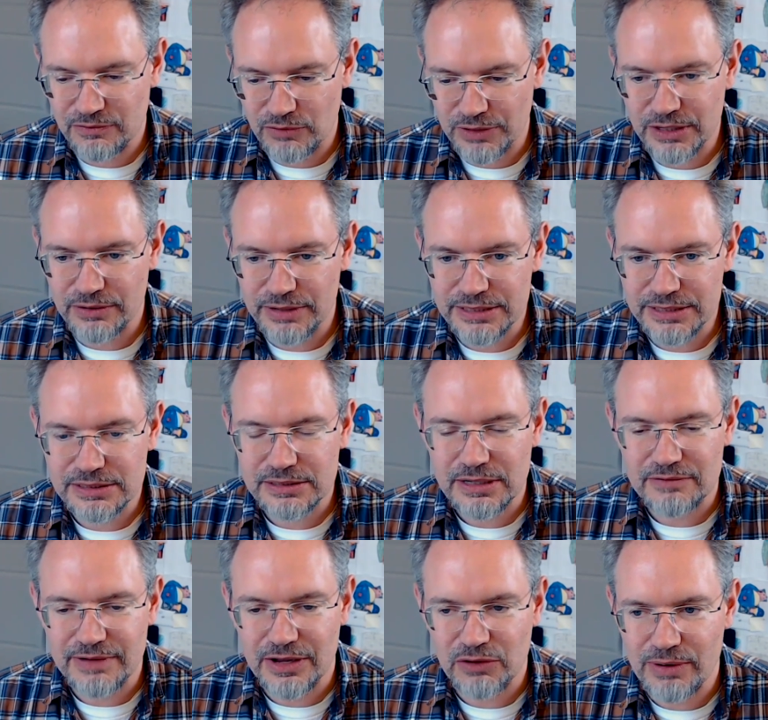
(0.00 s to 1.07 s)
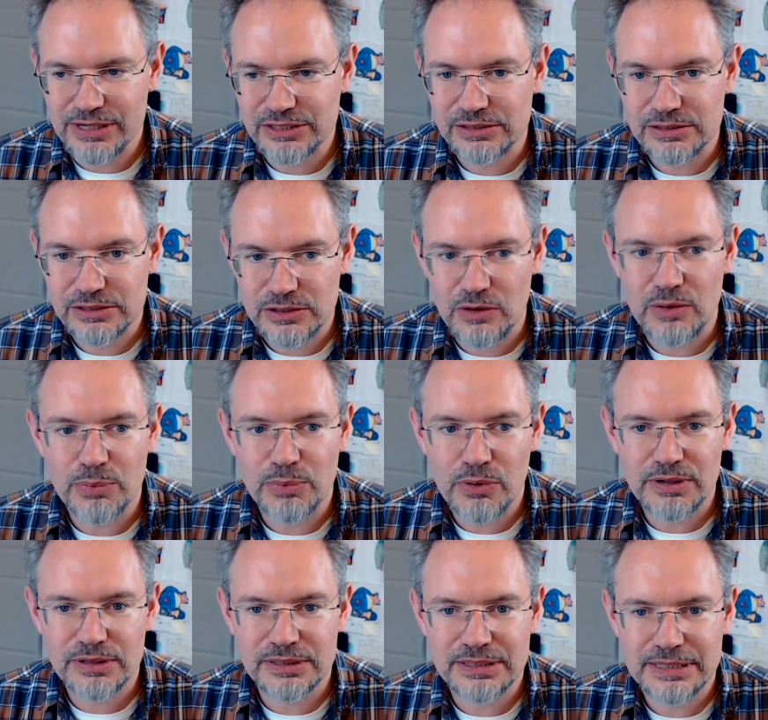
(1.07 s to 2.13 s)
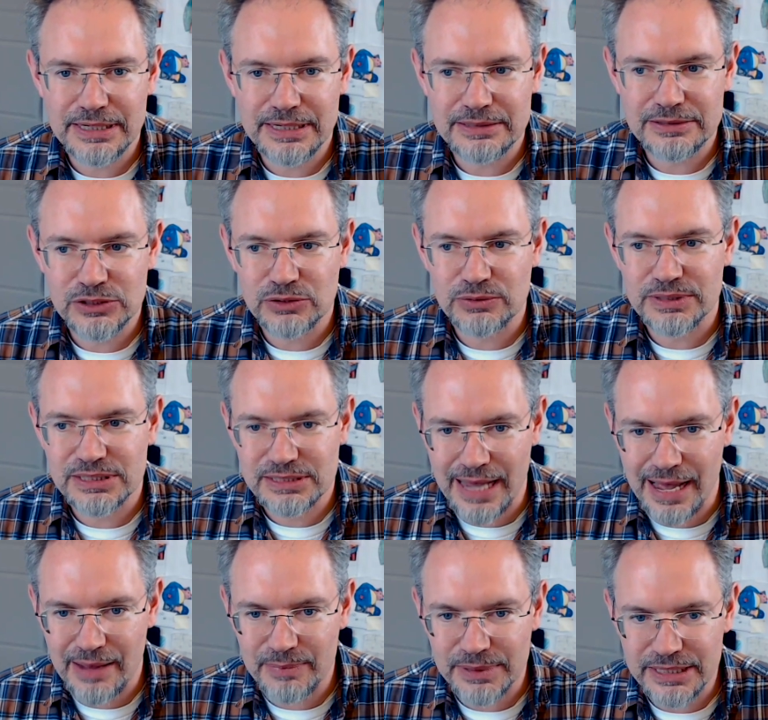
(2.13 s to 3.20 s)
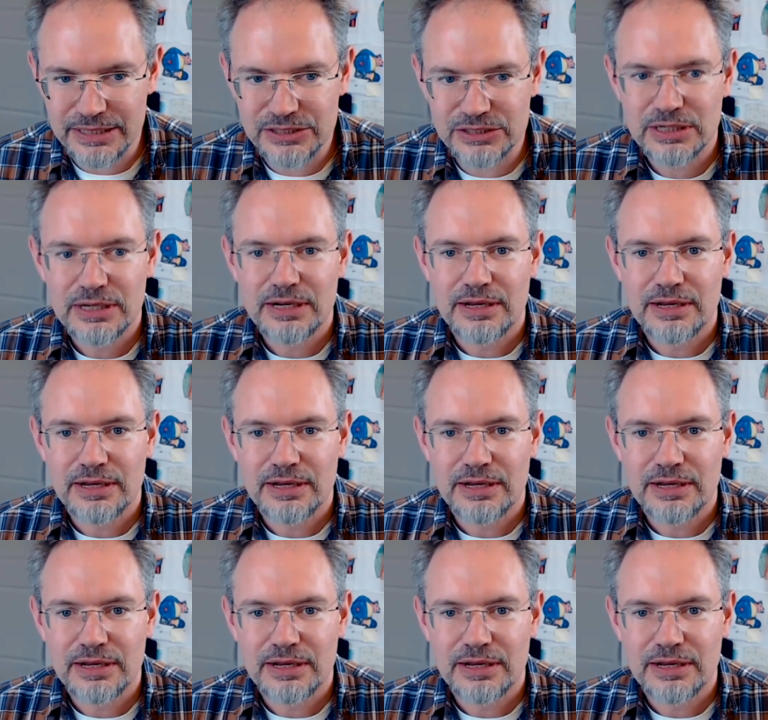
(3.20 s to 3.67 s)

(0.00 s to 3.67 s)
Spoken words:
rigorous evaluation is so important is to establish